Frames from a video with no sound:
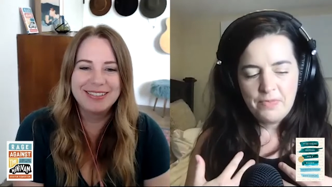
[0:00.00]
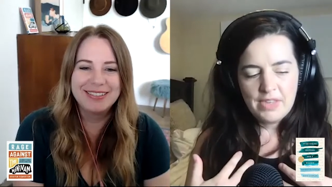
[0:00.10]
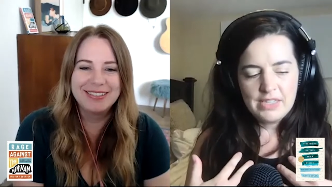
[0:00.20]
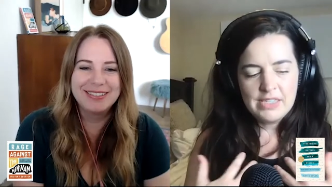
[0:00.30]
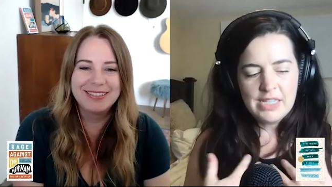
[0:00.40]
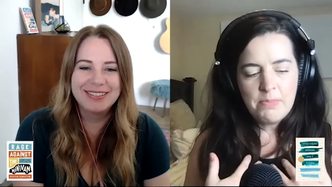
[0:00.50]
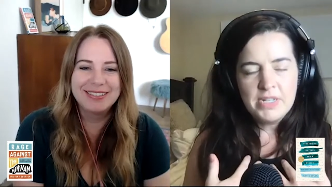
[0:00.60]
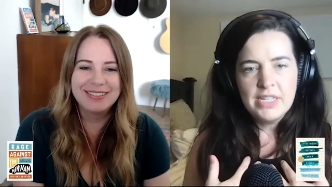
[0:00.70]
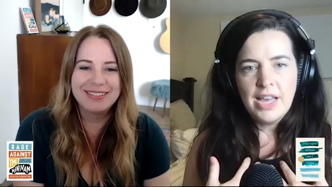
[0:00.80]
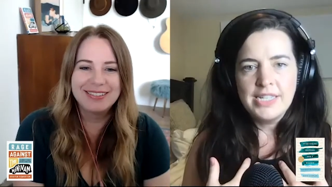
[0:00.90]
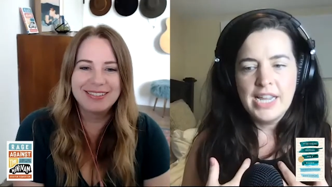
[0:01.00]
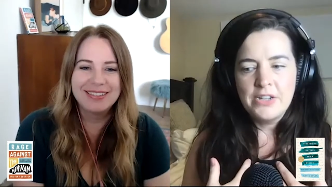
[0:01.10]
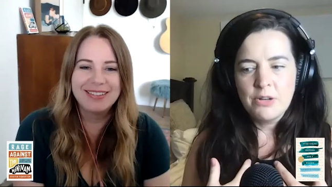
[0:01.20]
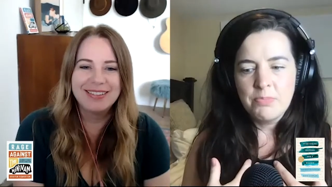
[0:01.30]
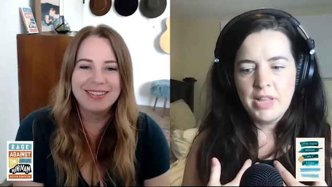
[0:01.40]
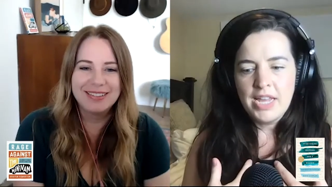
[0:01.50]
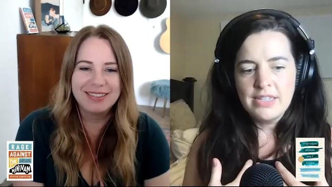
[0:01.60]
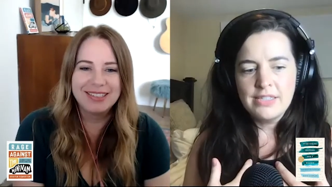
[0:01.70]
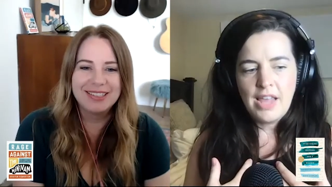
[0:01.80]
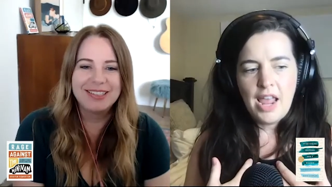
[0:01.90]
Speaker 1: step into that tender
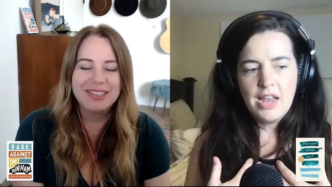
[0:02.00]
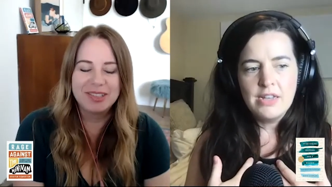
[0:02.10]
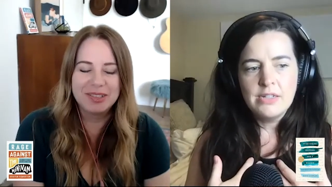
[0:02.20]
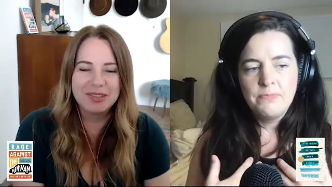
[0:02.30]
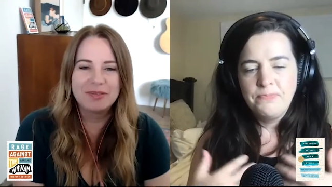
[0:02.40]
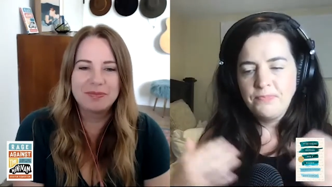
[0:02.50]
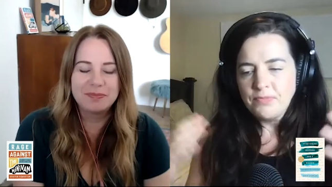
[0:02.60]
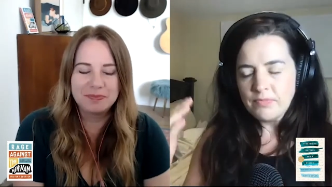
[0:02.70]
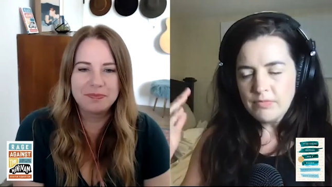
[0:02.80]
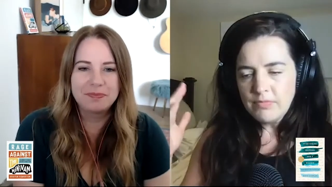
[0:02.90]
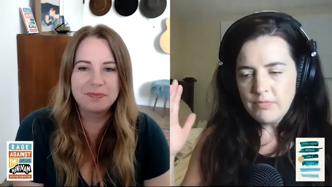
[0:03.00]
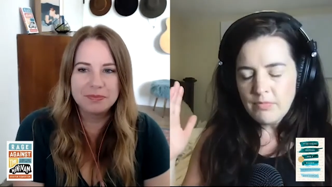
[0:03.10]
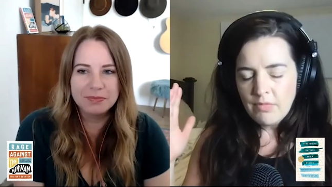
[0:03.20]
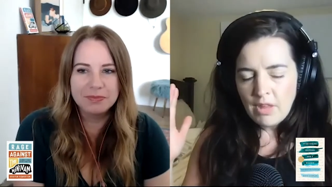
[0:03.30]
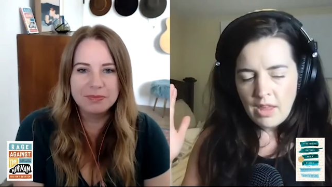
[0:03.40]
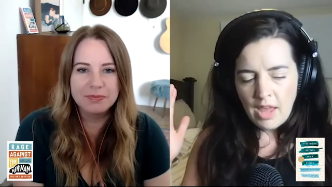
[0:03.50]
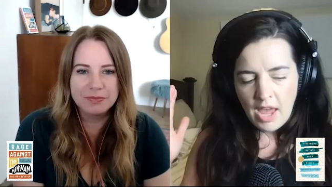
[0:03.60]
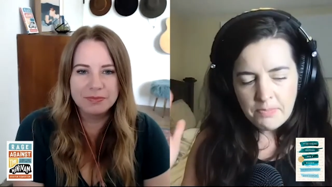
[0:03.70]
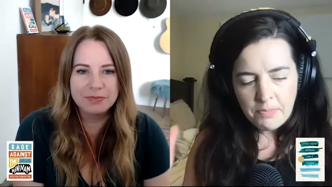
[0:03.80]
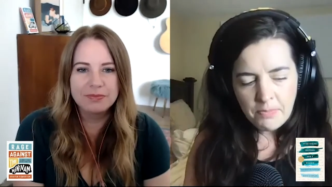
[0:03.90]
place and
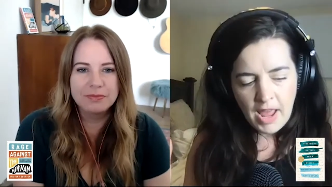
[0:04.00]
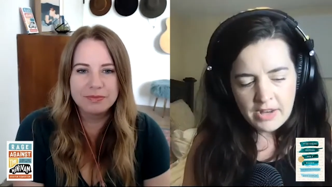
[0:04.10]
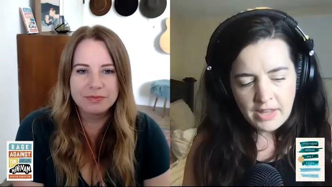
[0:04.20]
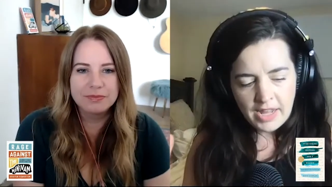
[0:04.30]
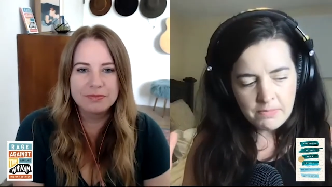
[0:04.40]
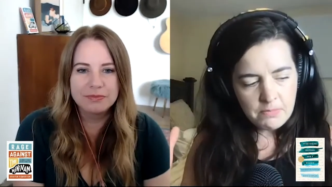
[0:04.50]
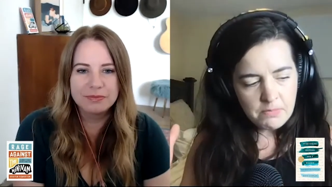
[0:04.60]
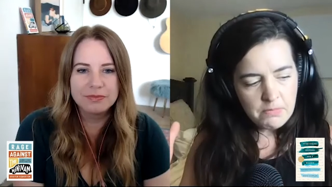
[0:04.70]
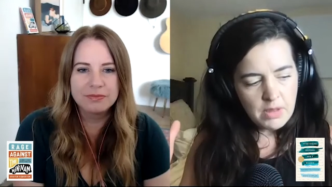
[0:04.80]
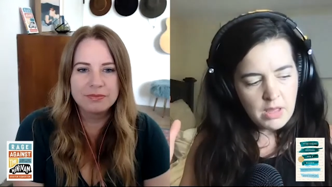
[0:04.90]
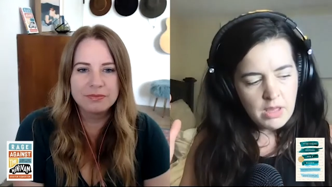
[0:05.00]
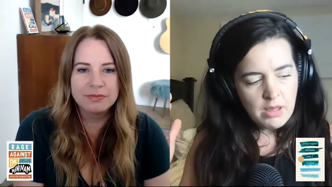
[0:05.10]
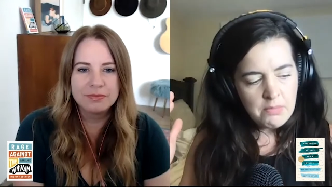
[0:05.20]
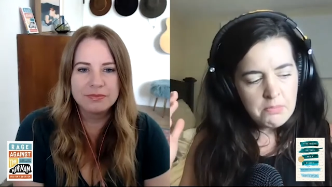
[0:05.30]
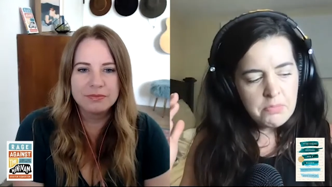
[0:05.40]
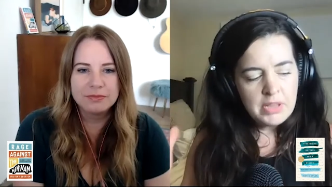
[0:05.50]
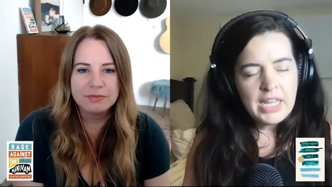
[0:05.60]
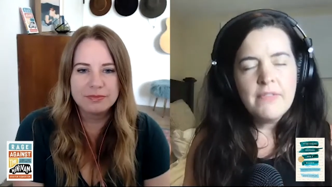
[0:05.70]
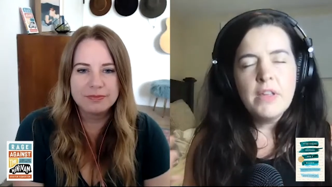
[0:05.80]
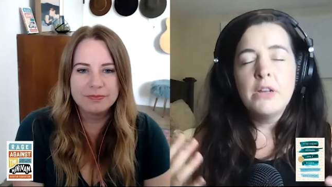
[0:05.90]
and and like
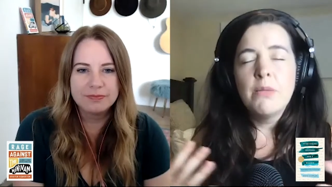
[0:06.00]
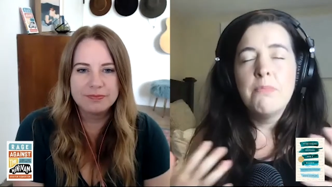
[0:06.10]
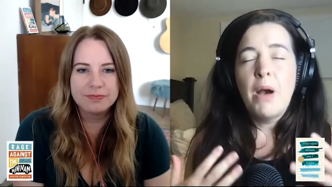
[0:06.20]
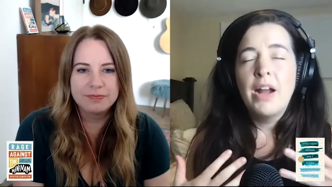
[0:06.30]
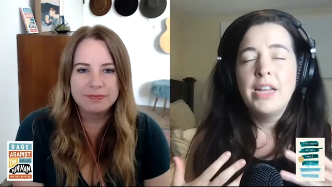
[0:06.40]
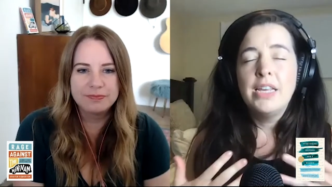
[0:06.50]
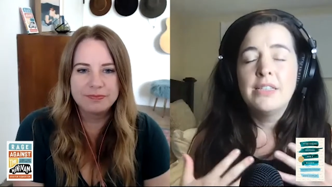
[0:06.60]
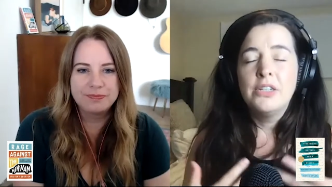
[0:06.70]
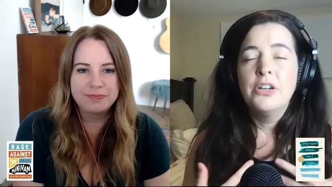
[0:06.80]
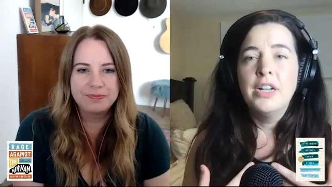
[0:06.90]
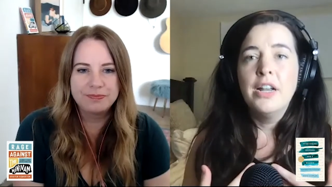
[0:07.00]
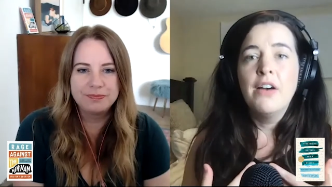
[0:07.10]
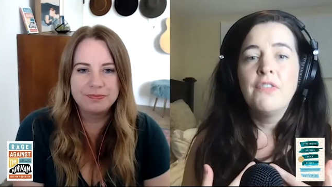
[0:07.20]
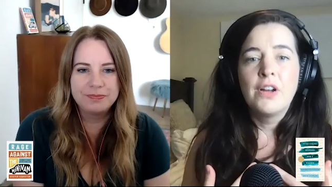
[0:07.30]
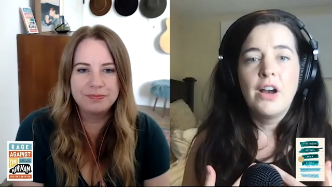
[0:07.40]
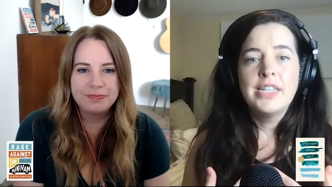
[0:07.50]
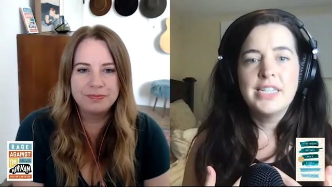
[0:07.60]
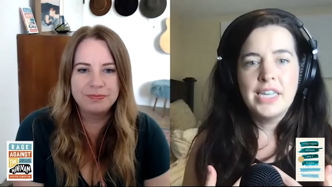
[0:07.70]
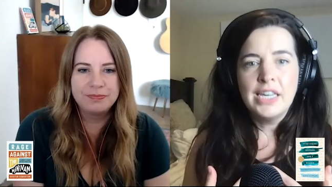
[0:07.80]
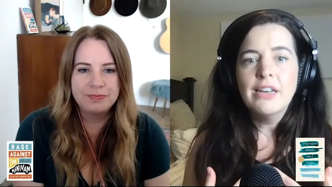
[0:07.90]
believe that your body is good enough for god to
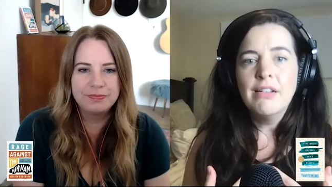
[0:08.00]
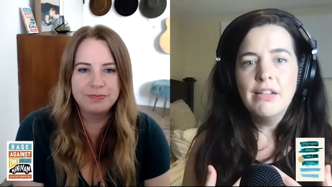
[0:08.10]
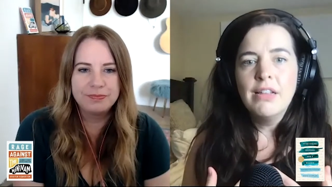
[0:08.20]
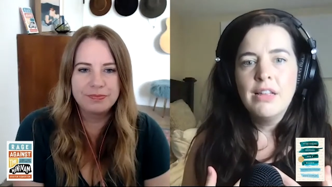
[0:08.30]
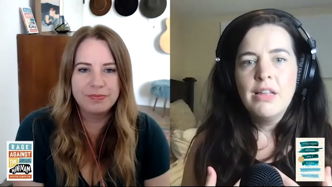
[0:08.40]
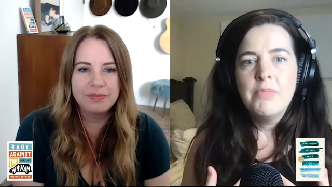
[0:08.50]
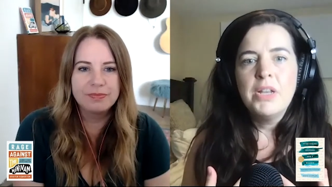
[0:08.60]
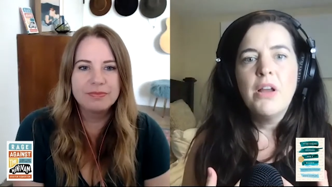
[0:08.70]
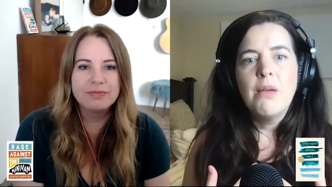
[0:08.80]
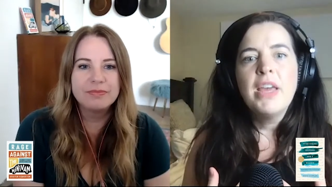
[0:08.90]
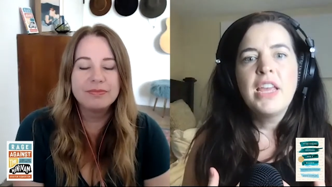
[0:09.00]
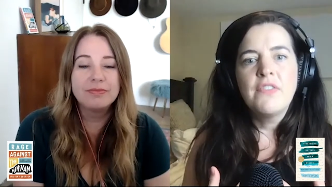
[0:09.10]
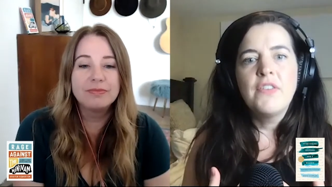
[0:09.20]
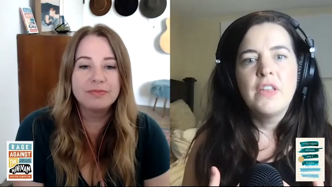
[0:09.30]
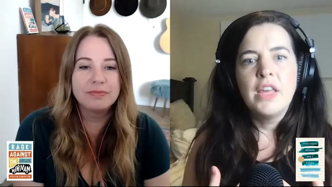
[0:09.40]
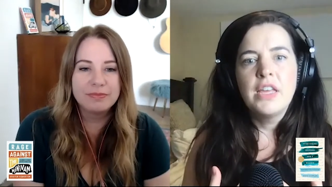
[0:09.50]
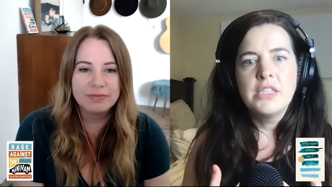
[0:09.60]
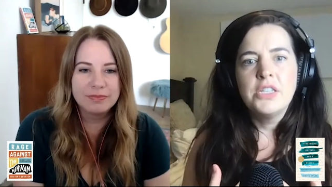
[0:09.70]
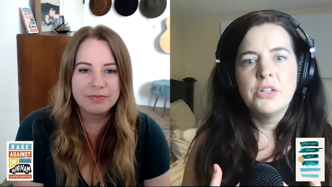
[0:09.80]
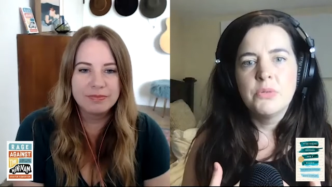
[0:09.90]
heal but not mm. make it feel mm
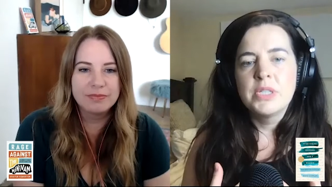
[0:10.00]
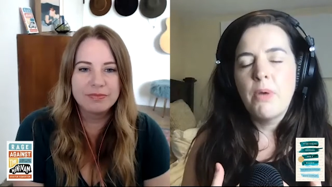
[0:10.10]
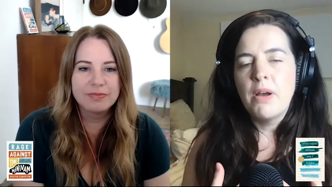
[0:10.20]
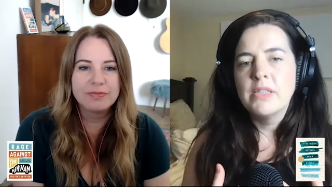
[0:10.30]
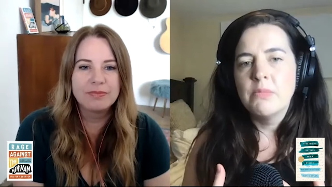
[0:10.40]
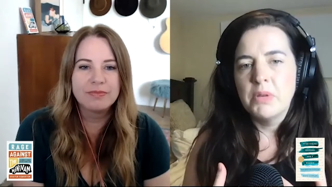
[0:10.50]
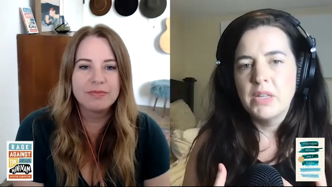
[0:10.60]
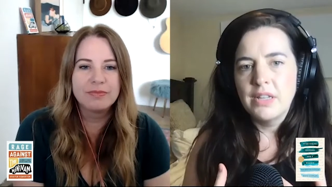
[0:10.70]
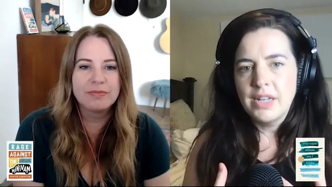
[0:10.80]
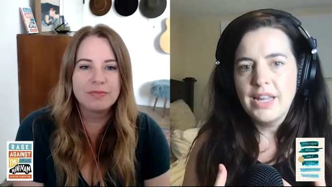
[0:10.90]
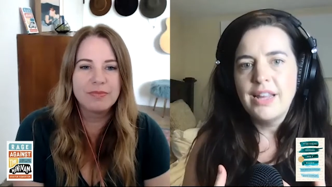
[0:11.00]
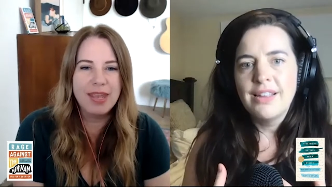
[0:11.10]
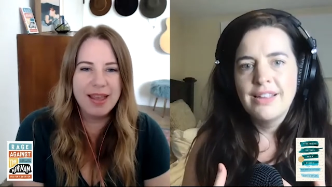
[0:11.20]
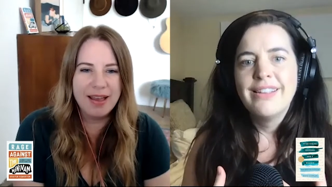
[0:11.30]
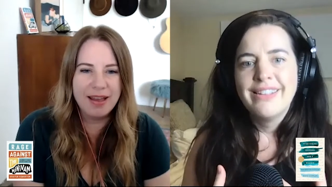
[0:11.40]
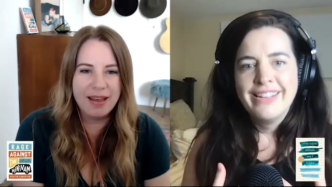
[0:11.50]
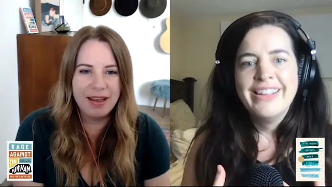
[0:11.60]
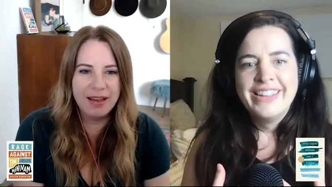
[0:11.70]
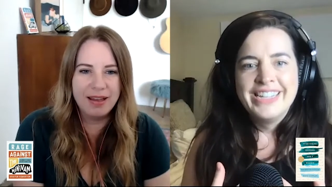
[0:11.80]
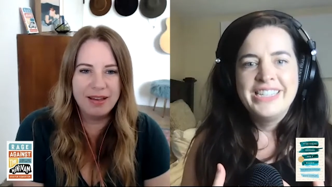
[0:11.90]
your responsibility.
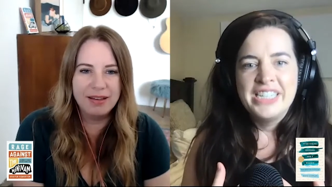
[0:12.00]
Yeah. To